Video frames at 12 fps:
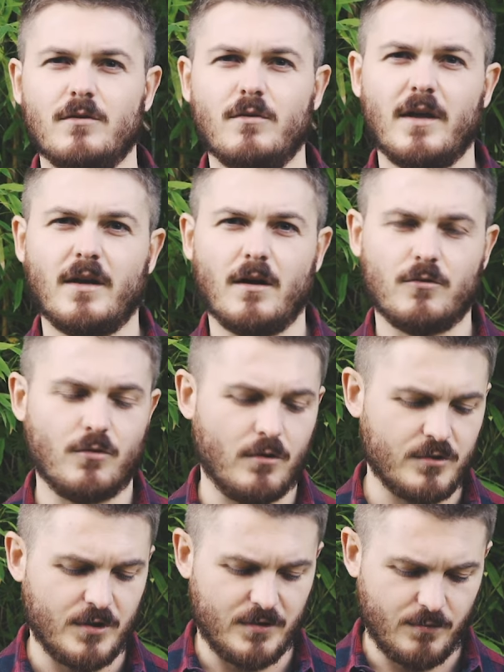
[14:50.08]
do that
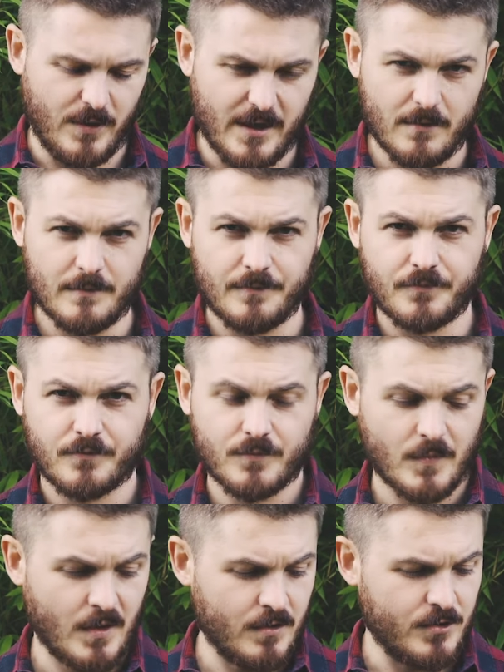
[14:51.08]
outdoors as well,
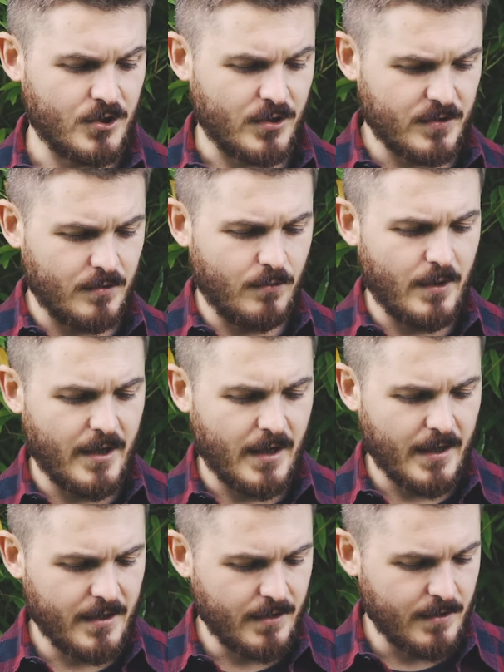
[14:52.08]
just the way
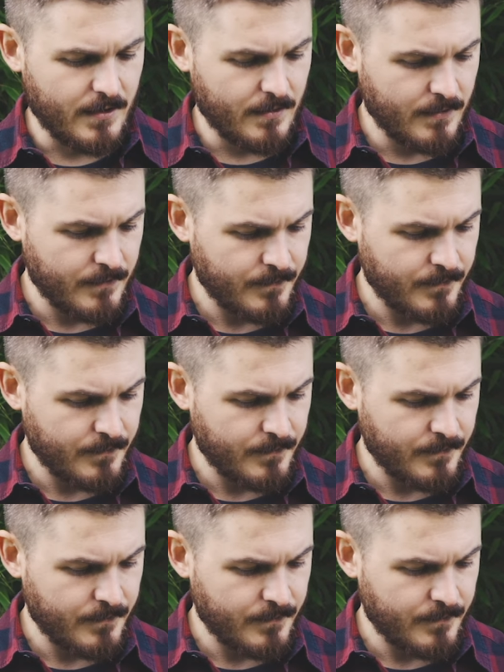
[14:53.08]
I did it,